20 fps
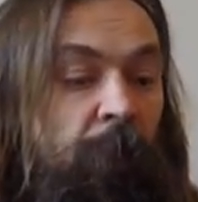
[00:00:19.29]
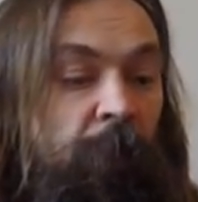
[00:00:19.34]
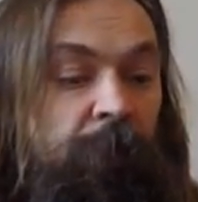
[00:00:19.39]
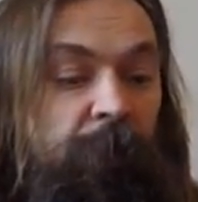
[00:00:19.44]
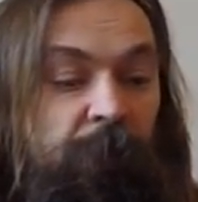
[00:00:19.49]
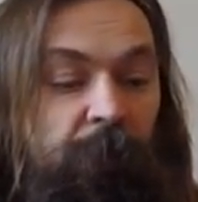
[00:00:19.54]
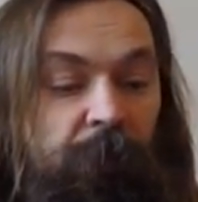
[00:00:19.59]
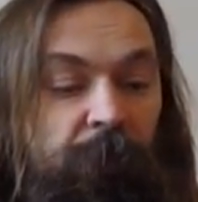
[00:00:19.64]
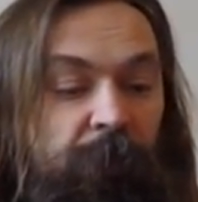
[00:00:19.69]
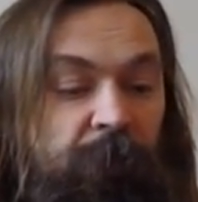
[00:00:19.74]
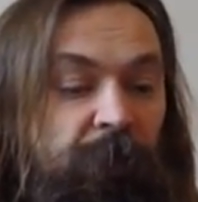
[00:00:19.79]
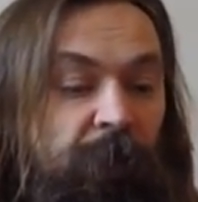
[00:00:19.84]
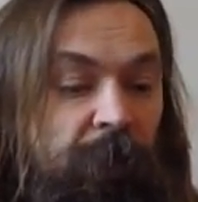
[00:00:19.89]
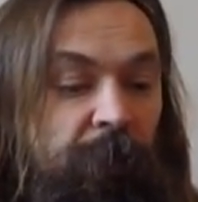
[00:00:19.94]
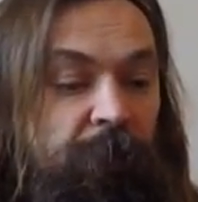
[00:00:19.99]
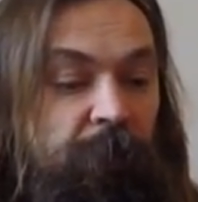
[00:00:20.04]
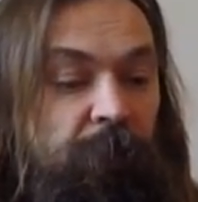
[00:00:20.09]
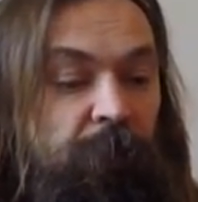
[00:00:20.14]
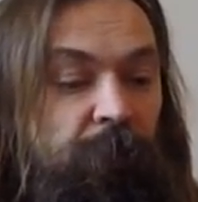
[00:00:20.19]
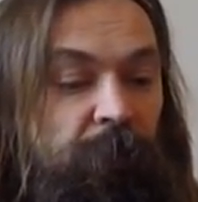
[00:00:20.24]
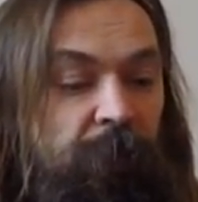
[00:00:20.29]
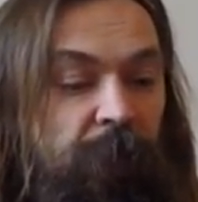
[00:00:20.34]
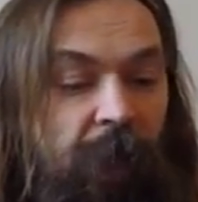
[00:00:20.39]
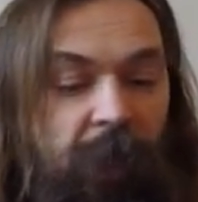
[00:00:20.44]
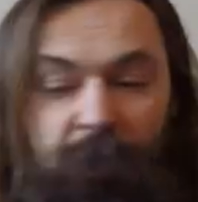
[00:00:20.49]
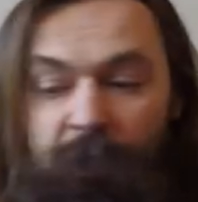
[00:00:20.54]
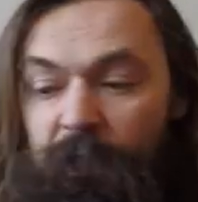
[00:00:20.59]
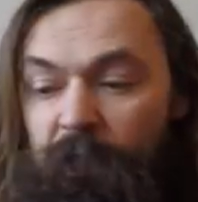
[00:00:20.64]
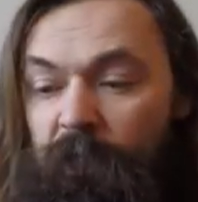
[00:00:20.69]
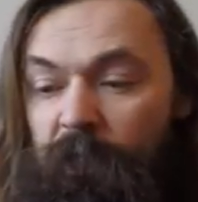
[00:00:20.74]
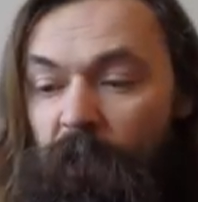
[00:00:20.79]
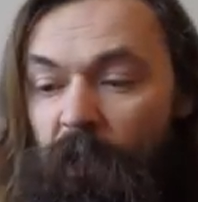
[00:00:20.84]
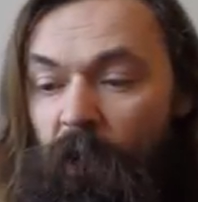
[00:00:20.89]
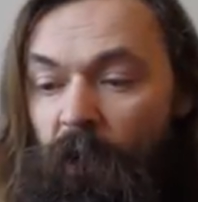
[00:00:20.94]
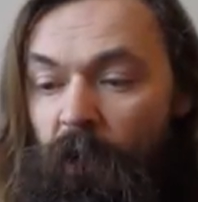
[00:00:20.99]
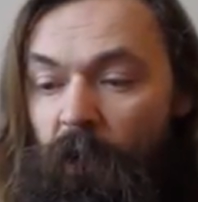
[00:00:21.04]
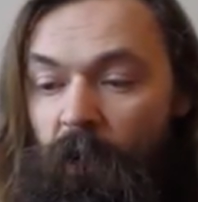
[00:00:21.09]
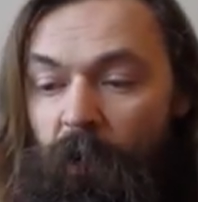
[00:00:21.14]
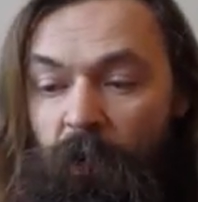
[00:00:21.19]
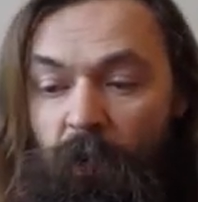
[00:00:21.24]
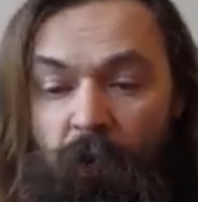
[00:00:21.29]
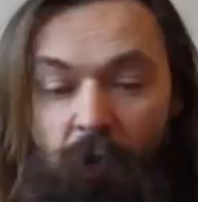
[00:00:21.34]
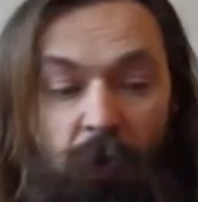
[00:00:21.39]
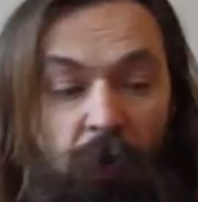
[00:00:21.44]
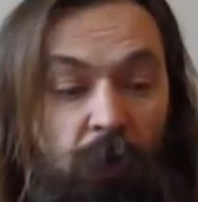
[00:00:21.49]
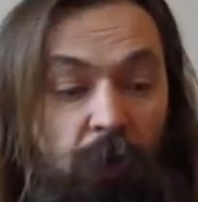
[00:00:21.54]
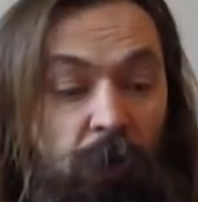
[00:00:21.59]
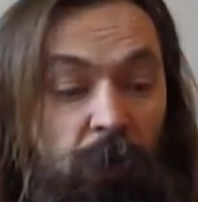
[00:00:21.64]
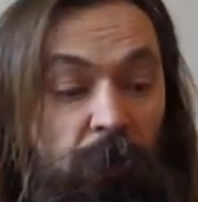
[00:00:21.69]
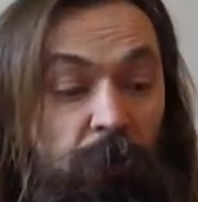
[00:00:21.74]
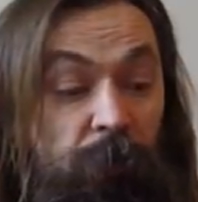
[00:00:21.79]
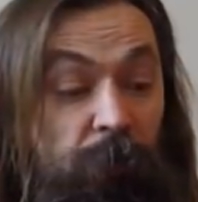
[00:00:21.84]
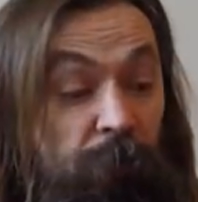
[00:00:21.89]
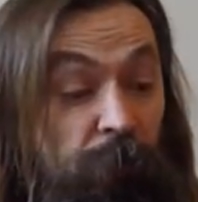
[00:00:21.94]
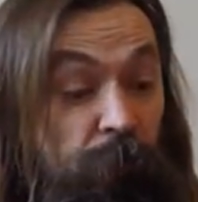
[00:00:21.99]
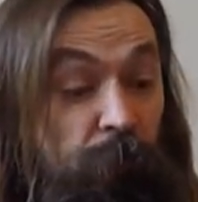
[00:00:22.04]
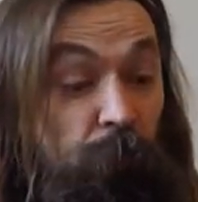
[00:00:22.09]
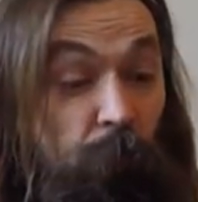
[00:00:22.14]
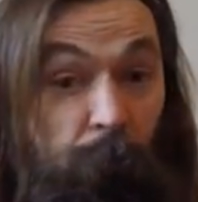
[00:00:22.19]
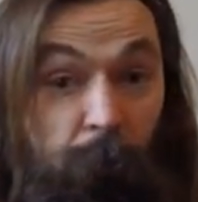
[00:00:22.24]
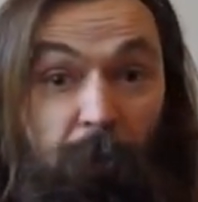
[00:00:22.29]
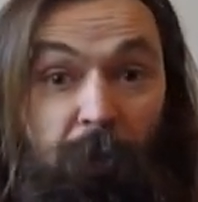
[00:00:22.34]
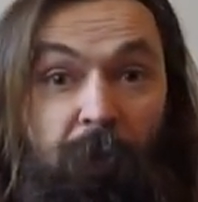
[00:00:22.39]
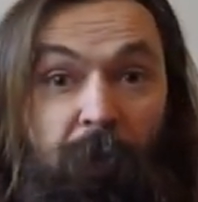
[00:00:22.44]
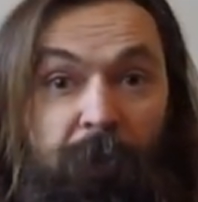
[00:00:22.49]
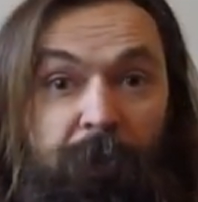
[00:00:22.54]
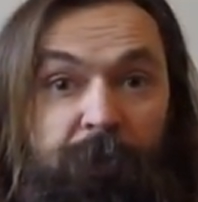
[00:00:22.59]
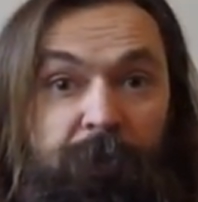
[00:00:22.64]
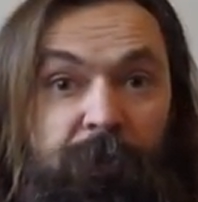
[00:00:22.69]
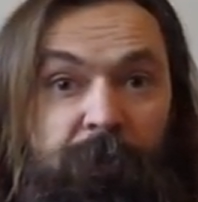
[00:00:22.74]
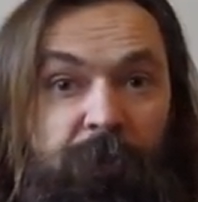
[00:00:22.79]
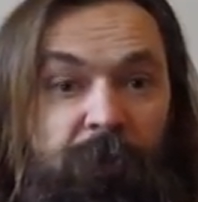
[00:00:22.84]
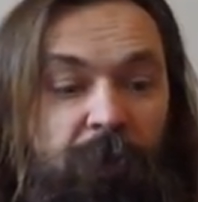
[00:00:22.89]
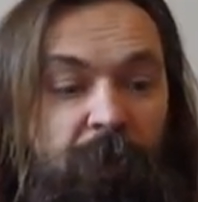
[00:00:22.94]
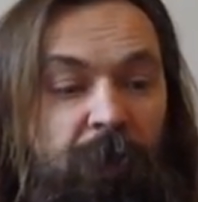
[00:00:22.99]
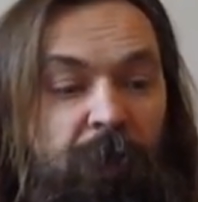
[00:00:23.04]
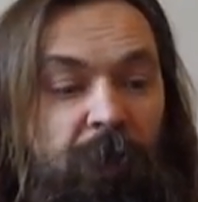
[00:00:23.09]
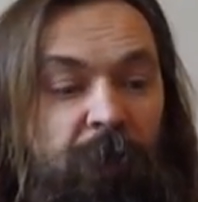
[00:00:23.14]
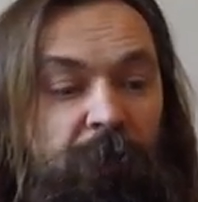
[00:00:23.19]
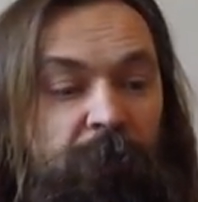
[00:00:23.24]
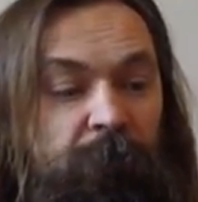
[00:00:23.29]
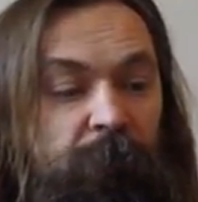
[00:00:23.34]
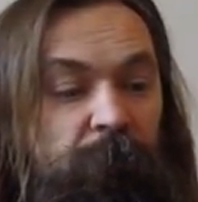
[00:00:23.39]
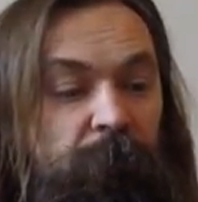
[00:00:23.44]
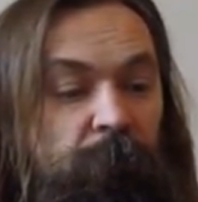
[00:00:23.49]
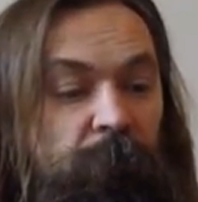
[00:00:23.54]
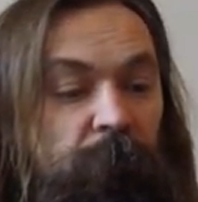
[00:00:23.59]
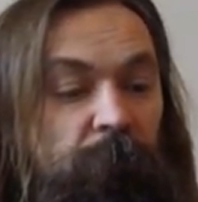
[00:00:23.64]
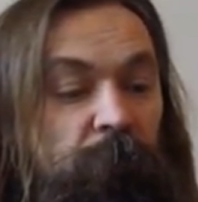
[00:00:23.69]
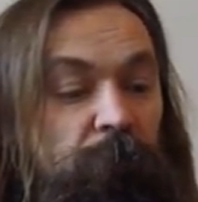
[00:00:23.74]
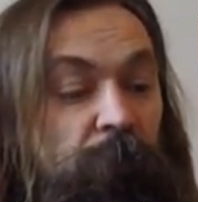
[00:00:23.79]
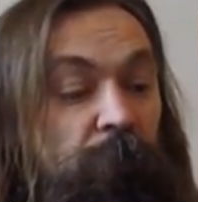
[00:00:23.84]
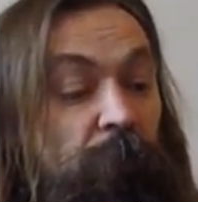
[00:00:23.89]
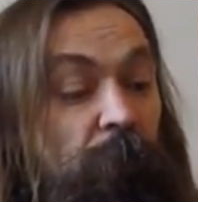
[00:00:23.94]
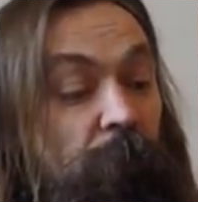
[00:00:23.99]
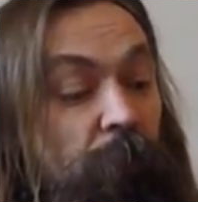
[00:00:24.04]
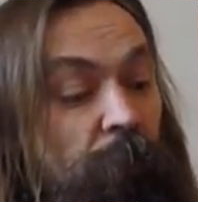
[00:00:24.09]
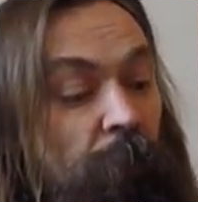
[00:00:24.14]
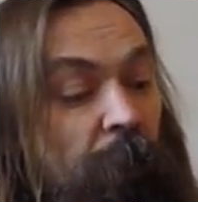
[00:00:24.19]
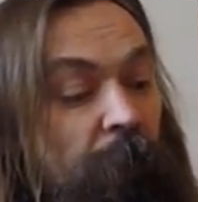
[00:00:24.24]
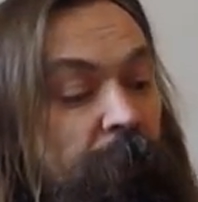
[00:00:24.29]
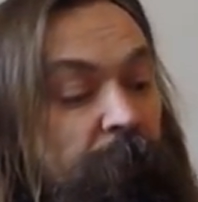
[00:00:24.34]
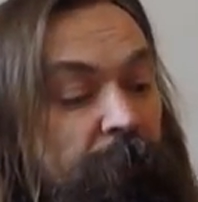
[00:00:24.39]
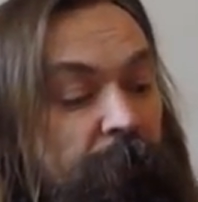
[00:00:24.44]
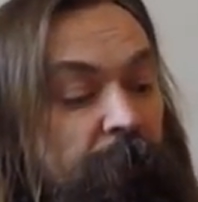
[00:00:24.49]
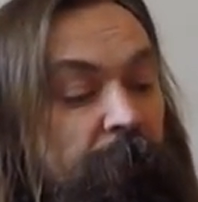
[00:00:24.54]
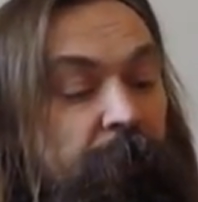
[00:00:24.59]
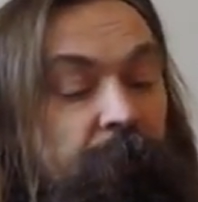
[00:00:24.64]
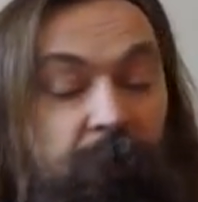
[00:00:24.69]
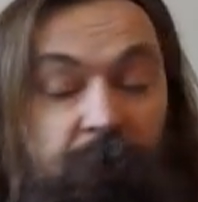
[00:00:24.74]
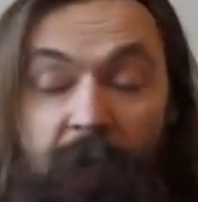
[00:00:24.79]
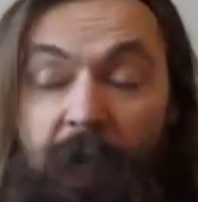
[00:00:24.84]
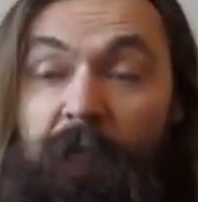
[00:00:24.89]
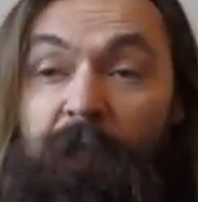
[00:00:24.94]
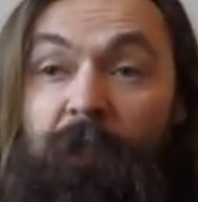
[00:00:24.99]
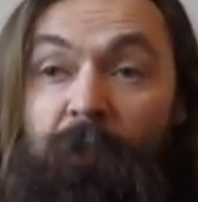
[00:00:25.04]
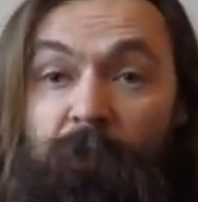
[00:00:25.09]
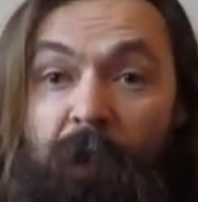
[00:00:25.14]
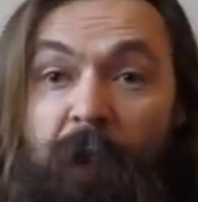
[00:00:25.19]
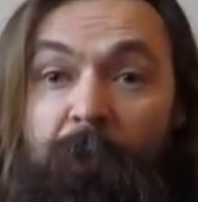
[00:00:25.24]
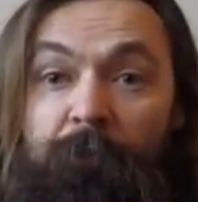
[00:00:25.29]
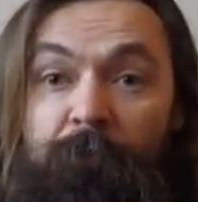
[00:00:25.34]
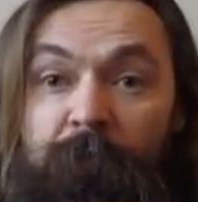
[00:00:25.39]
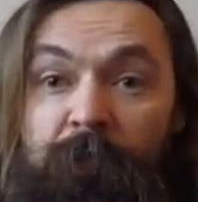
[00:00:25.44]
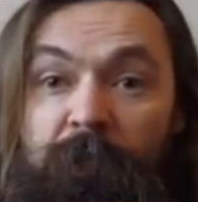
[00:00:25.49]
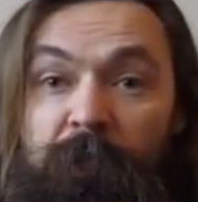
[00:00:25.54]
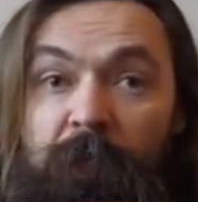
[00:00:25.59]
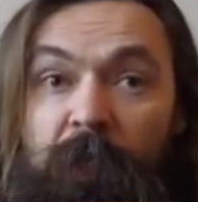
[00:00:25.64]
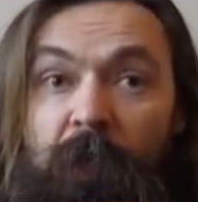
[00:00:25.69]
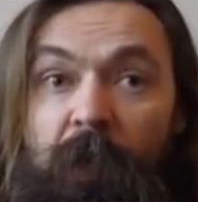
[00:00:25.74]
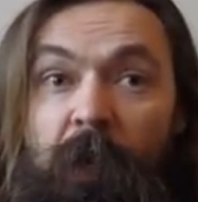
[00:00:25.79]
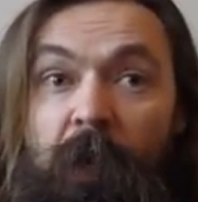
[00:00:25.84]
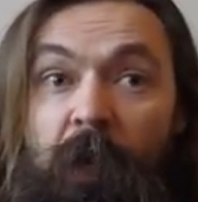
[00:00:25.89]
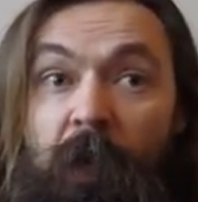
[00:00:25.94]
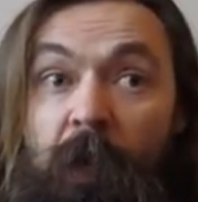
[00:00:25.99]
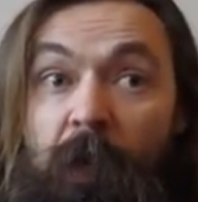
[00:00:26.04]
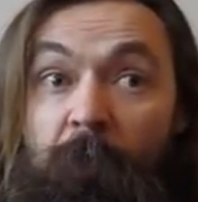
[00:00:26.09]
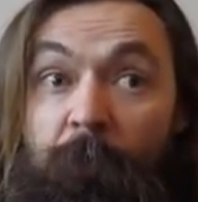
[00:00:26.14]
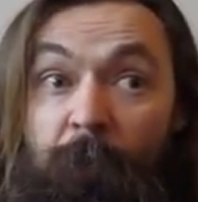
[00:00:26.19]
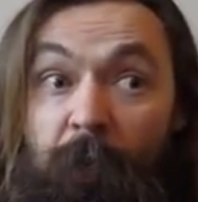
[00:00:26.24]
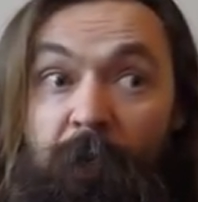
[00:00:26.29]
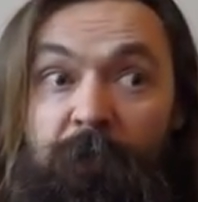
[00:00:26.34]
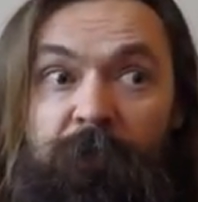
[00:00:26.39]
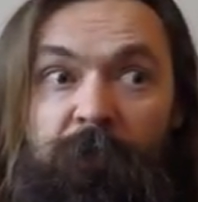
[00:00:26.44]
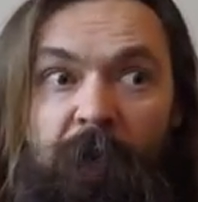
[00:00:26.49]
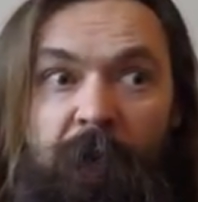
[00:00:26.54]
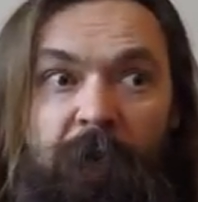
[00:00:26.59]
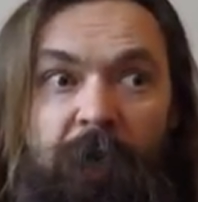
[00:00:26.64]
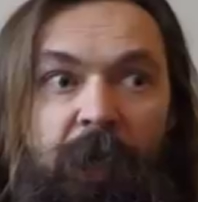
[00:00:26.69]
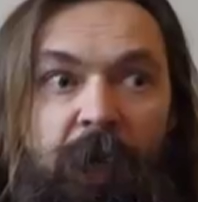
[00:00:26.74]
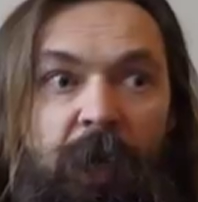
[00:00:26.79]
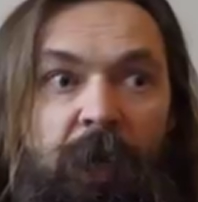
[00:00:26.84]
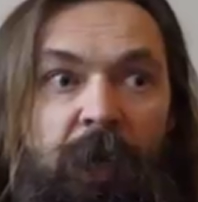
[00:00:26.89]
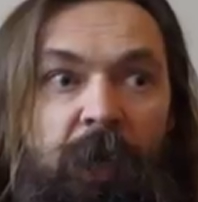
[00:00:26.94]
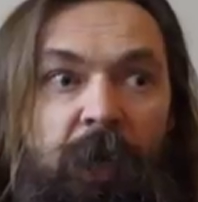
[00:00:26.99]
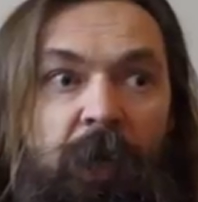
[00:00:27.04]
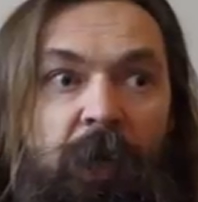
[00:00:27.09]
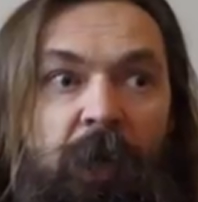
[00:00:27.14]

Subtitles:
So the X Talon 210s are super light. They're 210 grams per trainer